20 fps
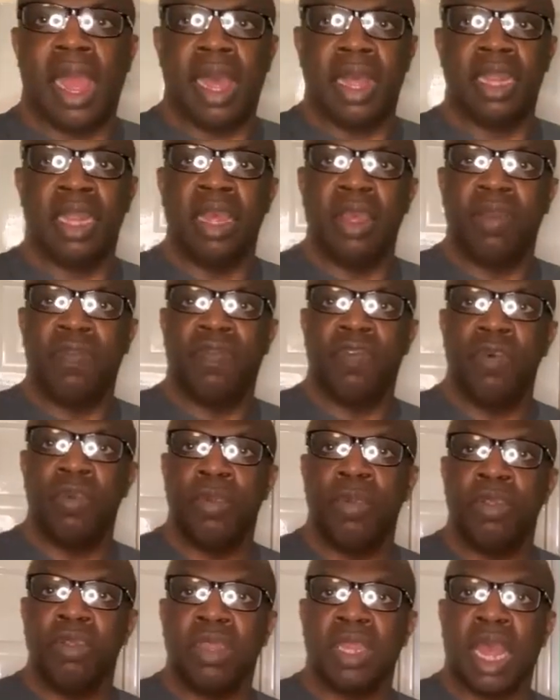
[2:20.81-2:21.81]
The
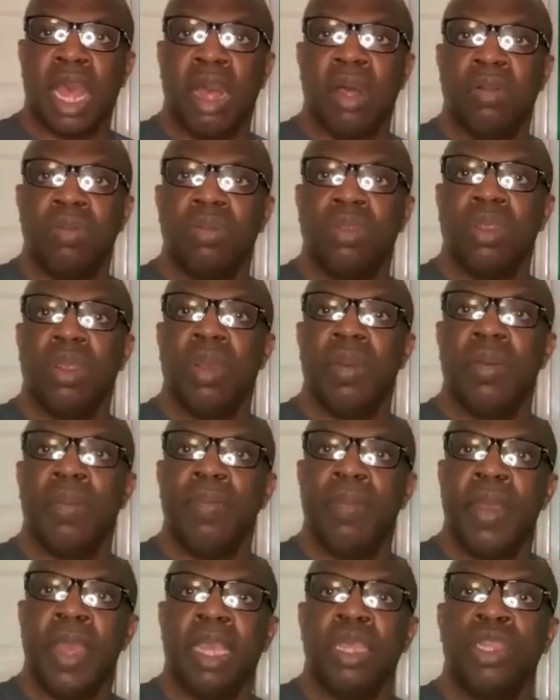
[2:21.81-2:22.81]
football scout
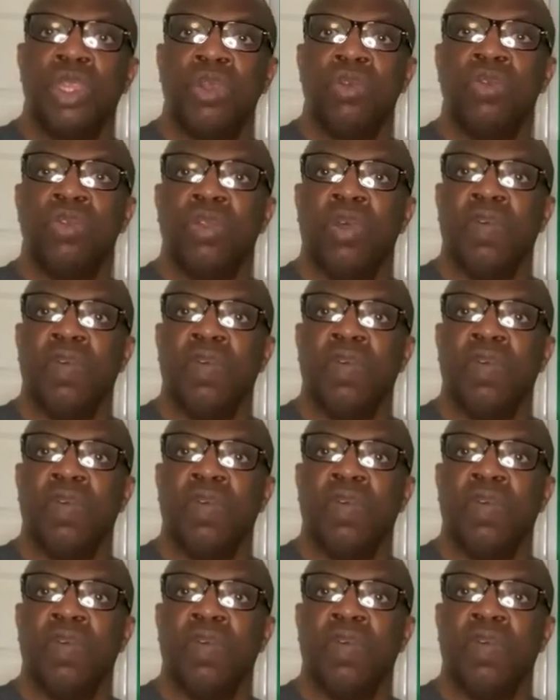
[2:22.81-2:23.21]
makes use